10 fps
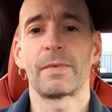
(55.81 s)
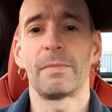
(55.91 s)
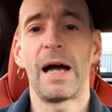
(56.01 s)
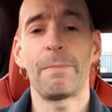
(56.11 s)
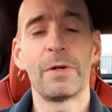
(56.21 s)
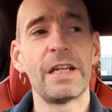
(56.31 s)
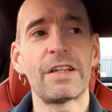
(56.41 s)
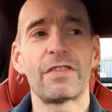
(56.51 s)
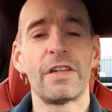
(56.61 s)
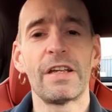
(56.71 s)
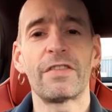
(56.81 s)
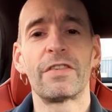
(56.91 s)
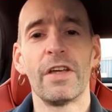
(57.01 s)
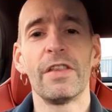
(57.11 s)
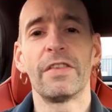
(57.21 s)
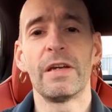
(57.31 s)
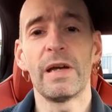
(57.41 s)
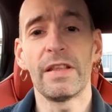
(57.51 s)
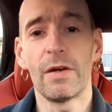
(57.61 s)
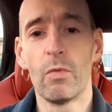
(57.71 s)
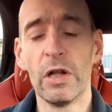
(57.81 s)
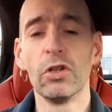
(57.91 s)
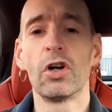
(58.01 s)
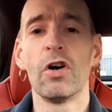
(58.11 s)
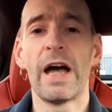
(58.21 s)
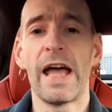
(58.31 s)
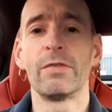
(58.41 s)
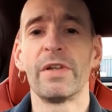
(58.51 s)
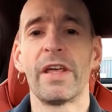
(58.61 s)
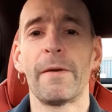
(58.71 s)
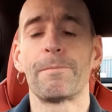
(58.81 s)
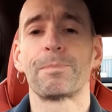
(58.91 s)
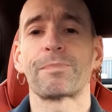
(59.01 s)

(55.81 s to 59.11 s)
My prediction is that they will go ahead with it.